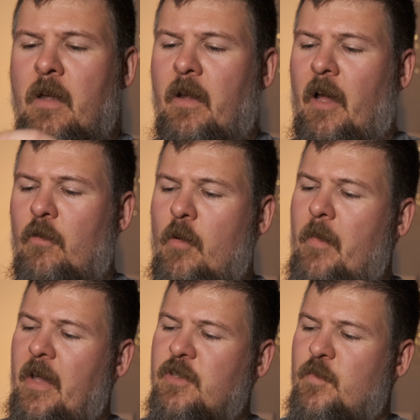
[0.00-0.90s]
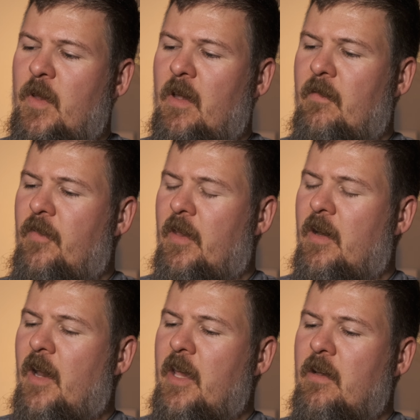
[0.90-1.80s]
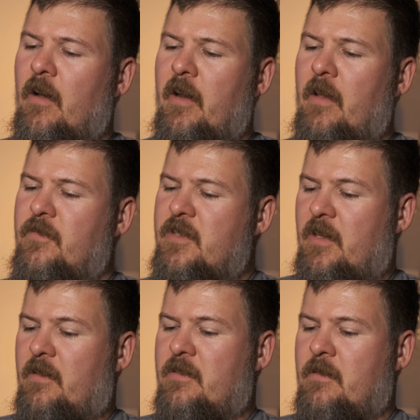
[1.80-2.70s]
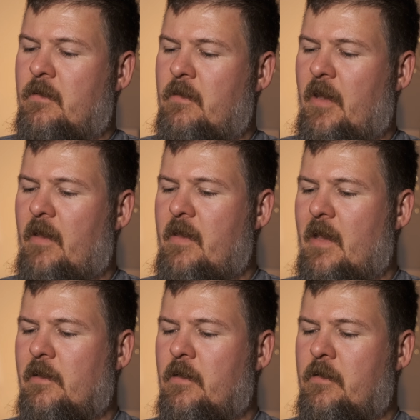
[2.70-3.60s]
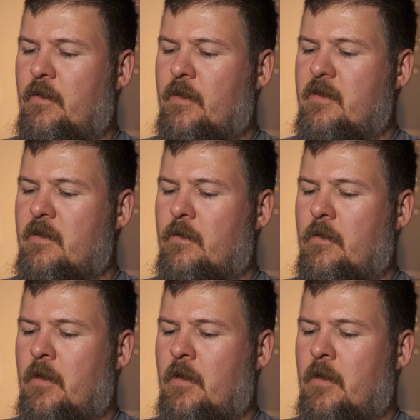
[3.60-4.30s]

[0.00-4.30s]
kind of reminds me of the Nikon F6. They had that look to it too.